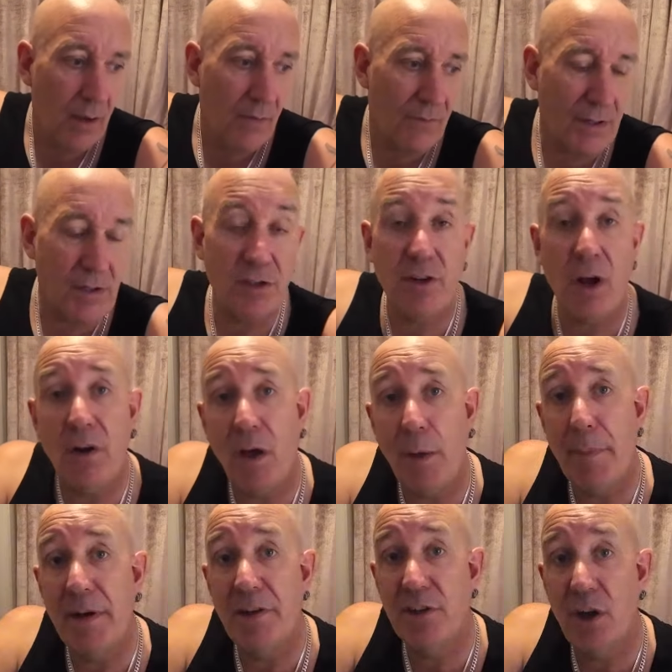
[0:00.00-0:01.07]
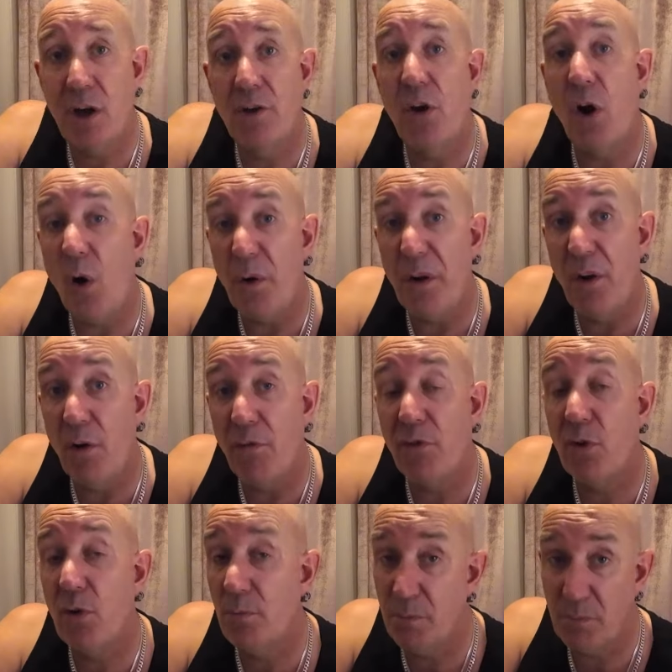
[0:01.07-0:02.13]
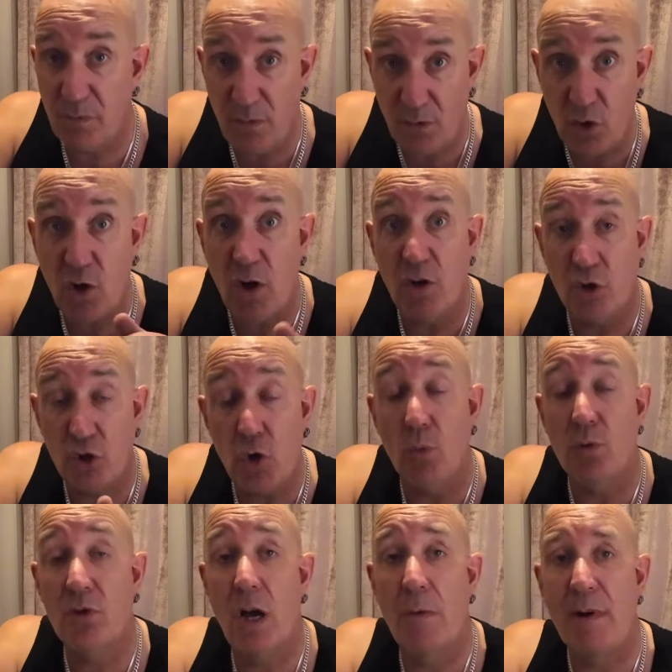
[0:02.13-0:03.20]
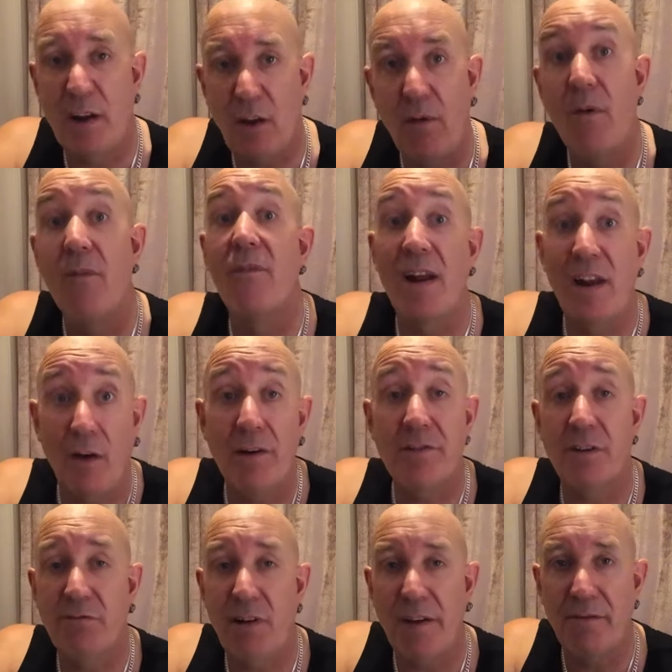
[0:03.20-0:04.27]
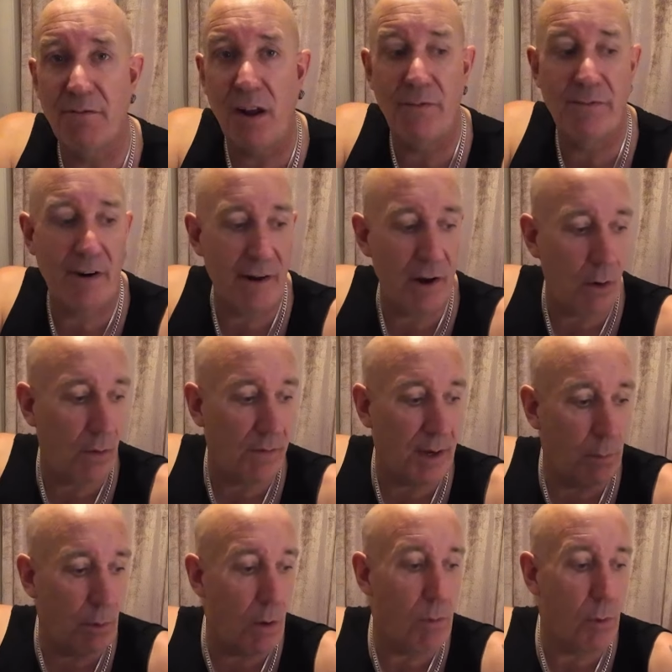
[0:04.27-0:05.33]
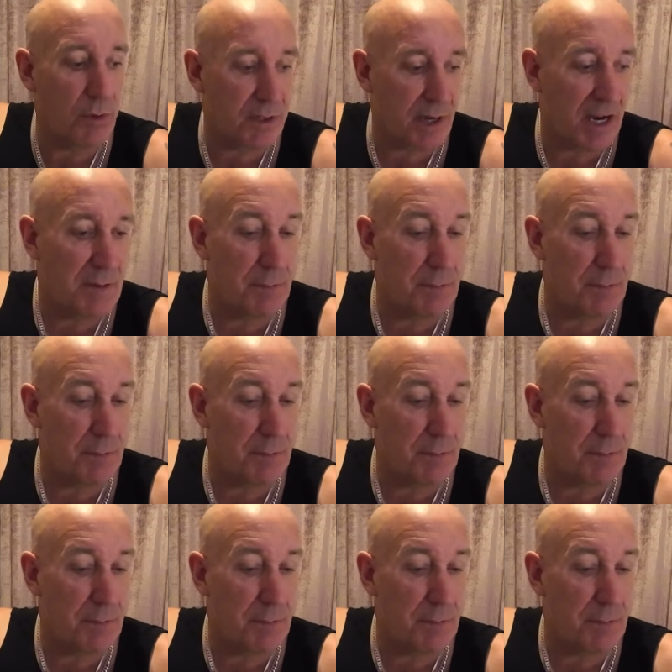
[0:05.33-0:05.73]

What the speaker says: They just don't like being turned on and off in short term. They like to run very hot. Now, what I will say is,